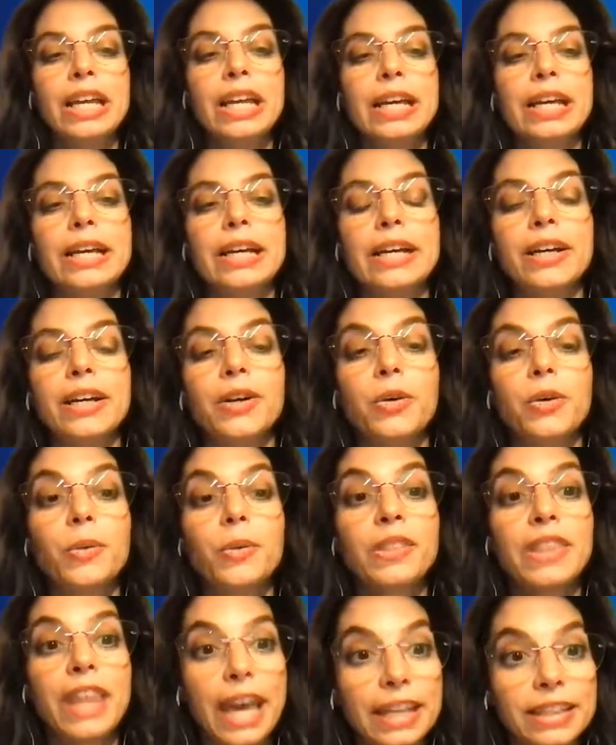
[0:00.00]

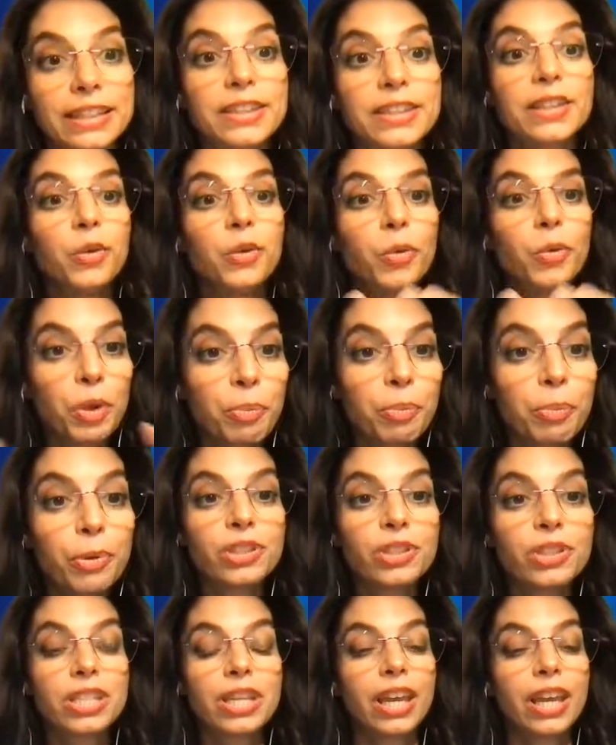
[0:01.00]
that we
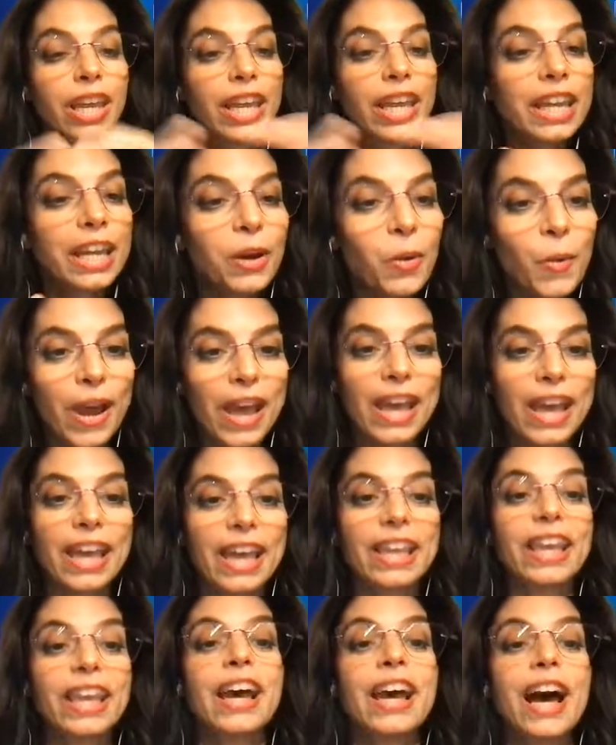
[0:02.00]
put in a
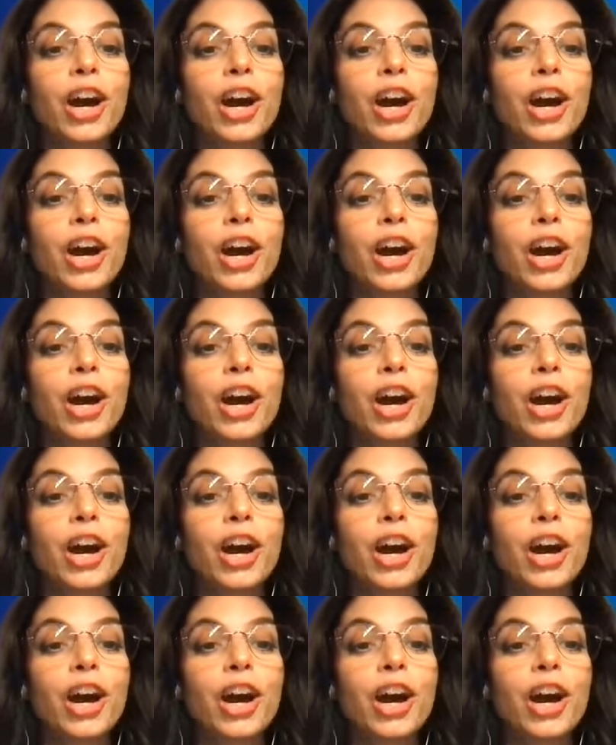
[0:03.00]
way